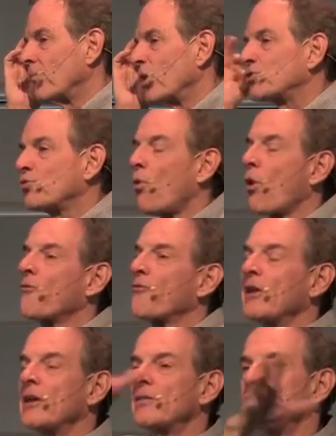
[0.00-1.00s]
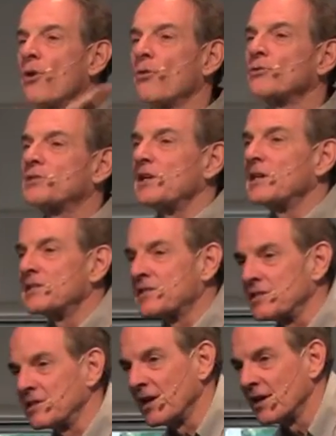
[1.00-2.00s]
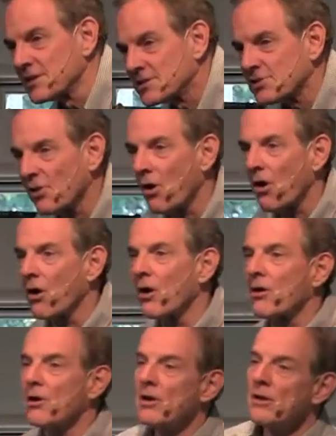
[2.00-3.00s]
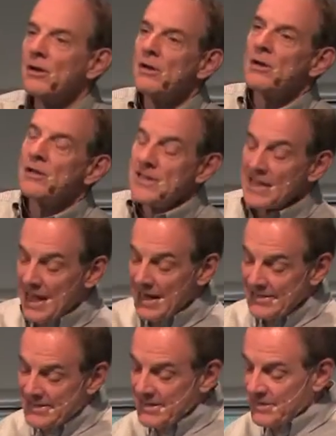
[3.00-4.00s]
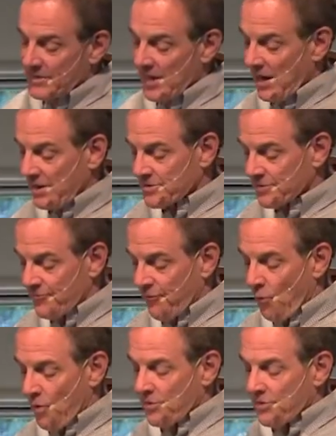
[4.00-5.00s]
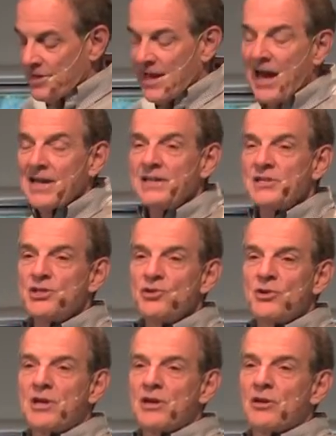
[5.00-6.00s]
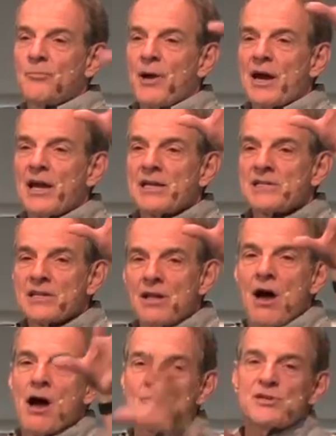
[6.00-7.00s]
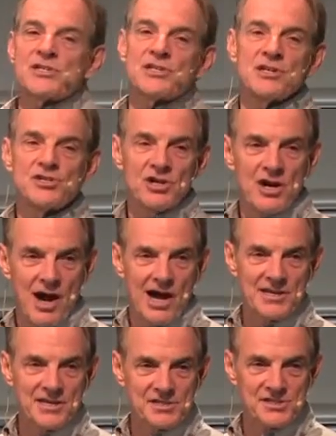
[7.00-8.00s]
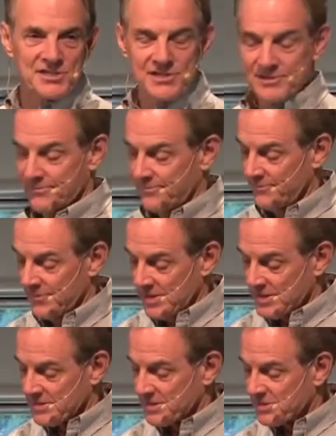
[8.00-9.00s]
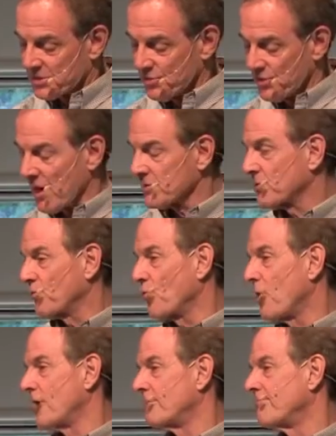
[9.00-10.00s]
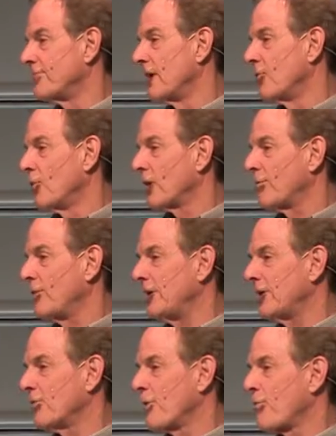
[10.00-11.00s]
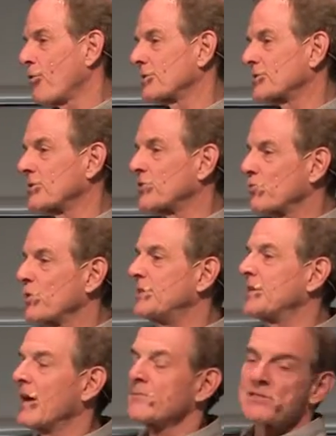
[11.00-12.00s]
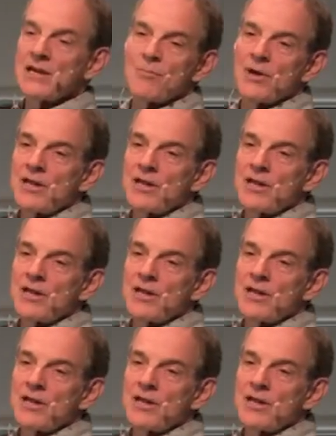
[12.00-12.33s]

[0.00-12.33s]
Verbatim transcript: But dwarfing those incidents are the 18,492 killed by Islamist jihadists since 2001. Wikipedia reports that three times that